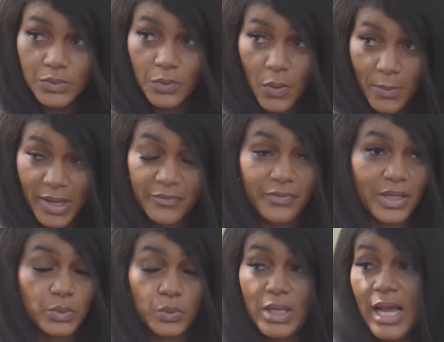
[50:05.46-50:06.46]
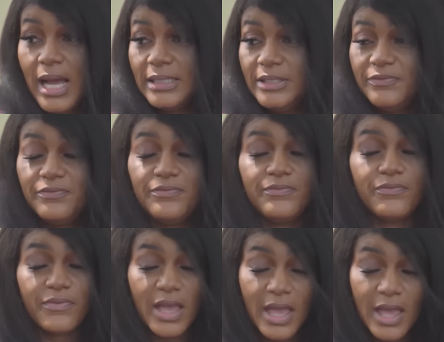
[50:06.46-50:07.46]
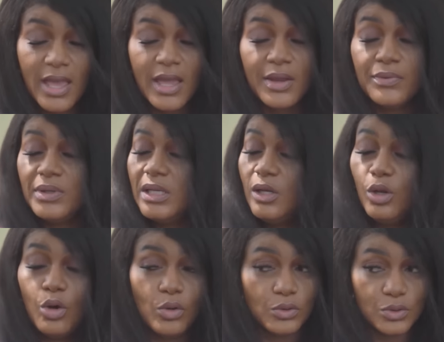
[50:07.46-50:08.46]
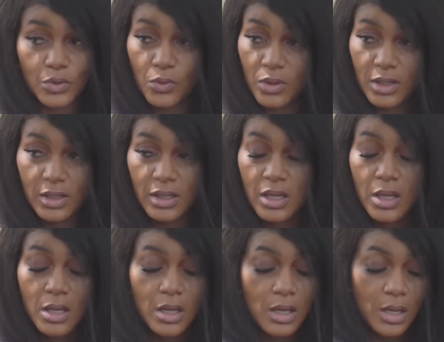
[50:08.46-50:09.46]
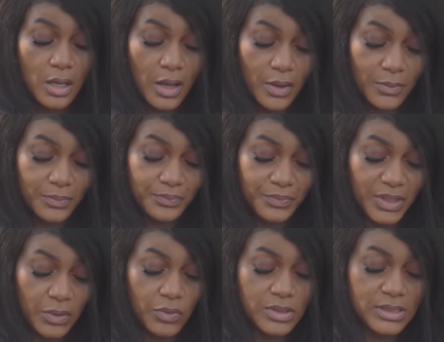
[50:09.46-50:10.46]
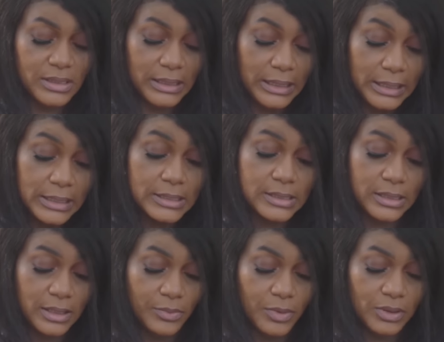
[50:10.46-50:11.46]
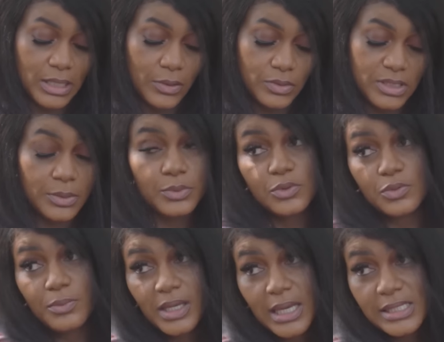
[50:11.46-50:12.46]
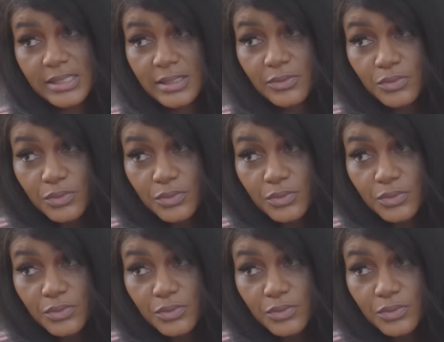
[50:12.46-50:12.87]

with Ugoma. In fact, we had a very long talk. It wasn't easy, but I was able to make her see